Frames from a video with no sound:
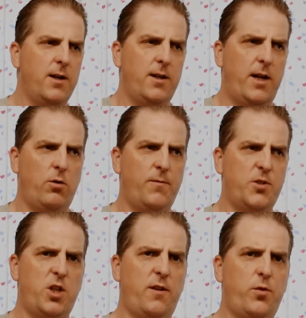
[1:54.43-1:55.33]
Now
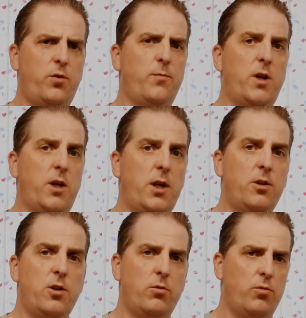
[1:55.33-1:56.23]
obviously if you're in the middle of
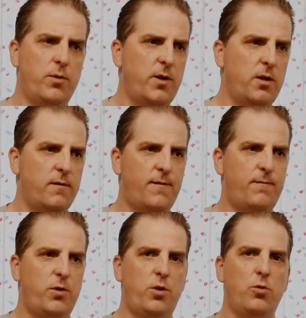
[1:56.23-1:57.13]
London or the middle of
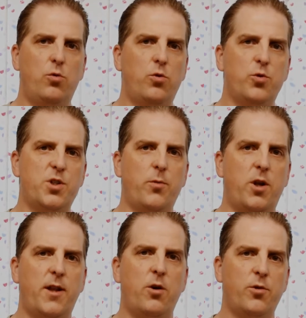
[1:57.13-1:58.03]
New York or
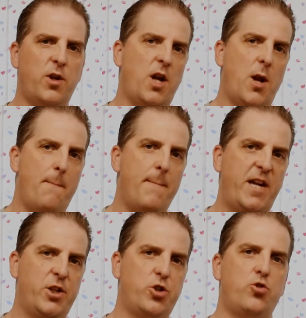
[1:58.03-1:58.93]
somewhere like that in a
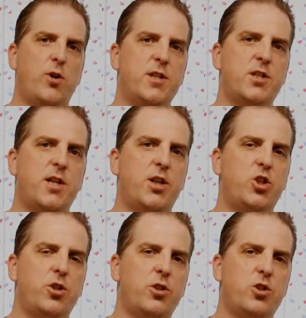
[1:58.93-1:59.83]
major train
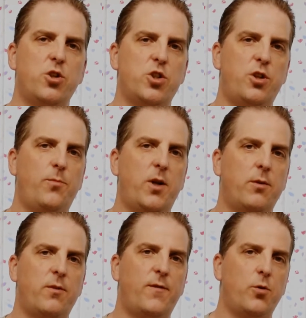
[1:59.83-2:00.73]
station, the chance of you being
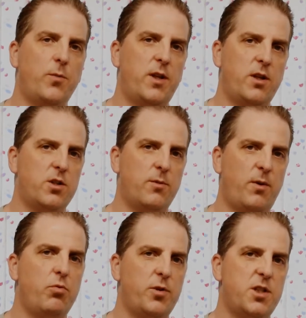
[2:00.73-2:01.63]
able to film in there is going to
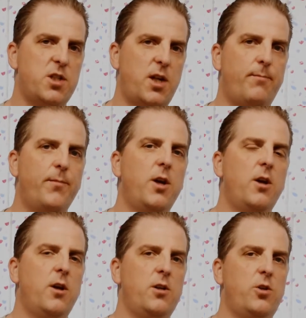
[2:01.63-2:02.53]
be pretty slim.
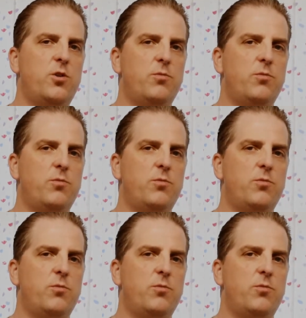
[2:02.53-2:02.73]
You'd